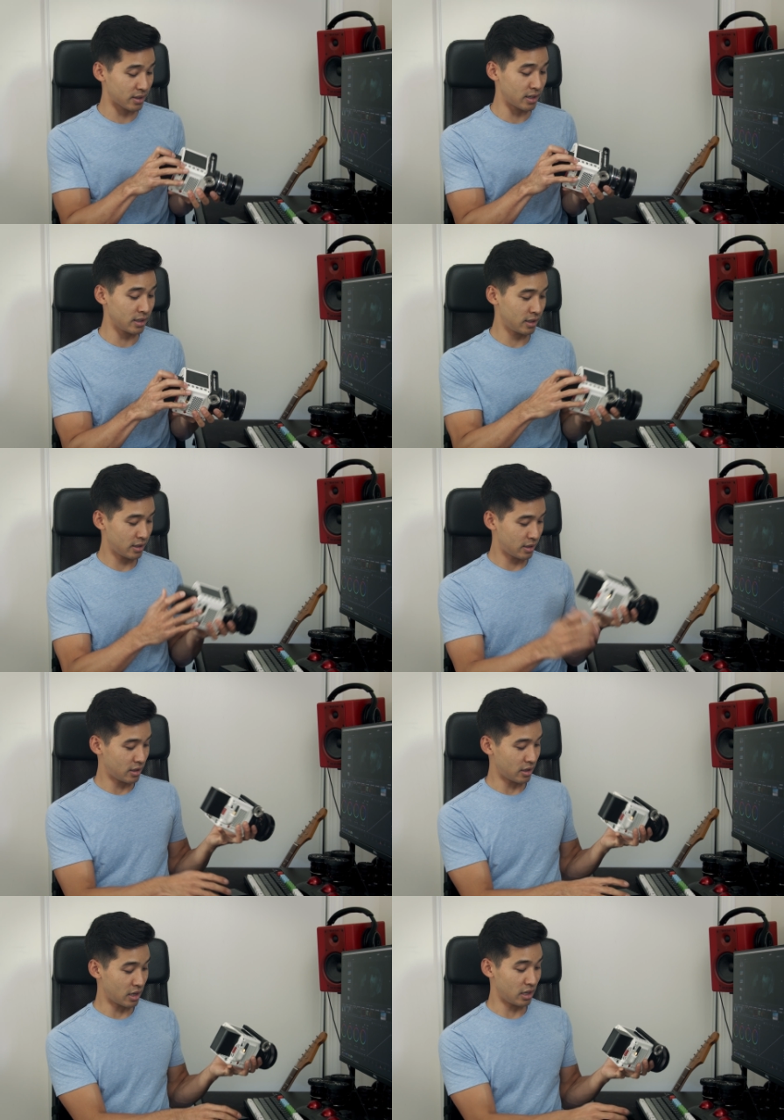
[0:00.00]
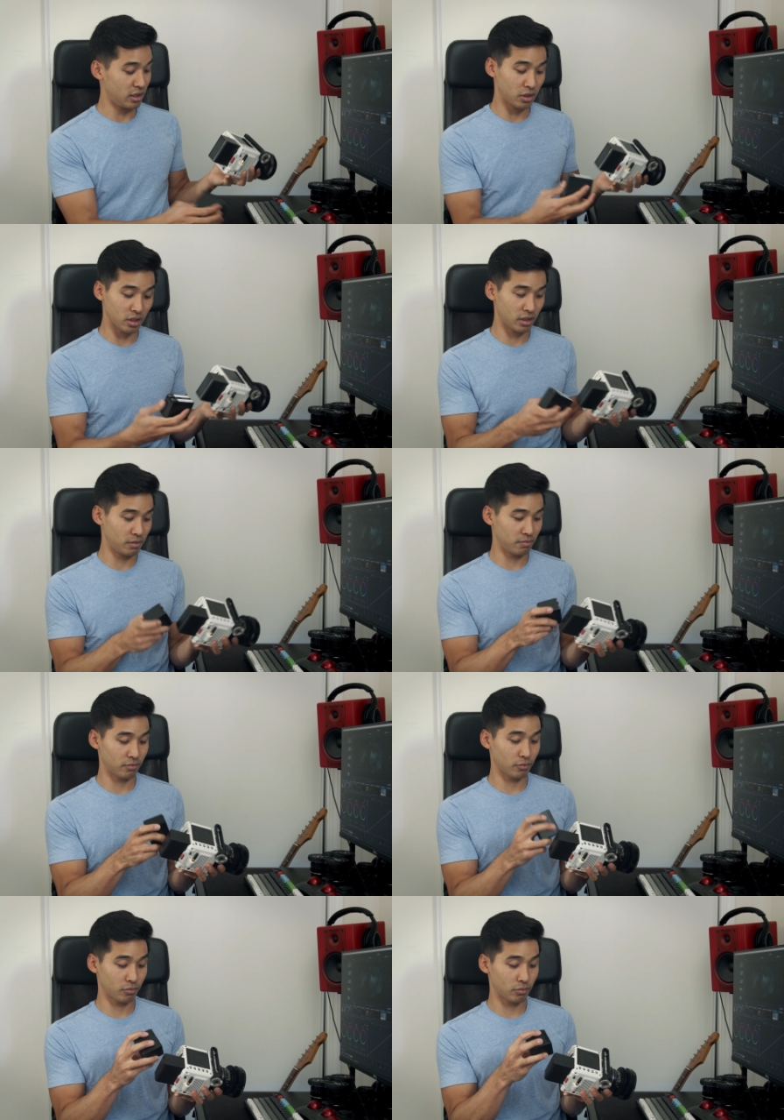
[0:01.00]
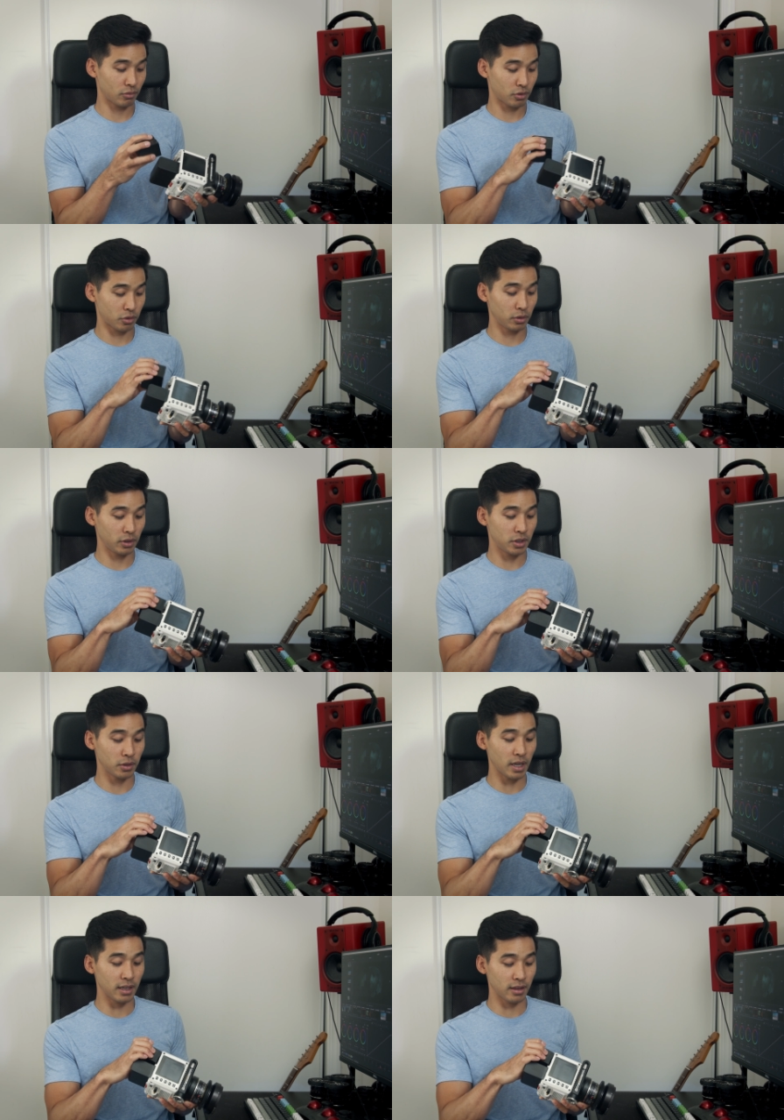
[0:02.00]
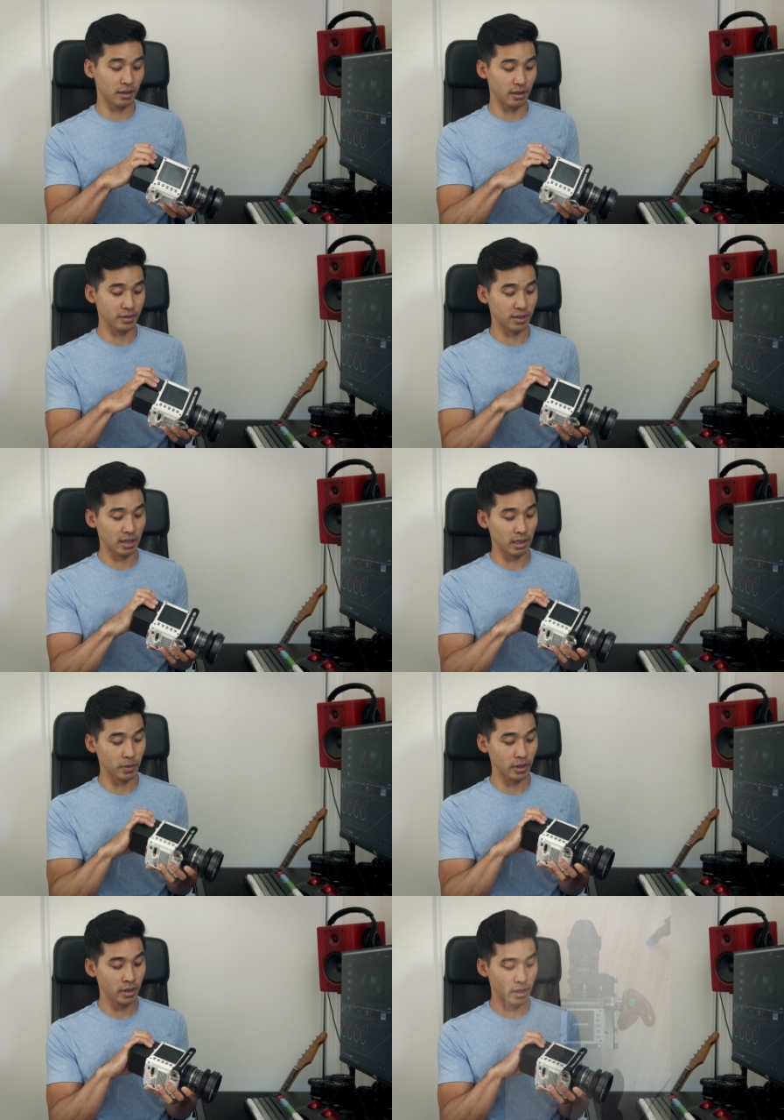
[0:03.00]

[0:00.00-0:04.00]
on, and you can truly shoot anything on this camera.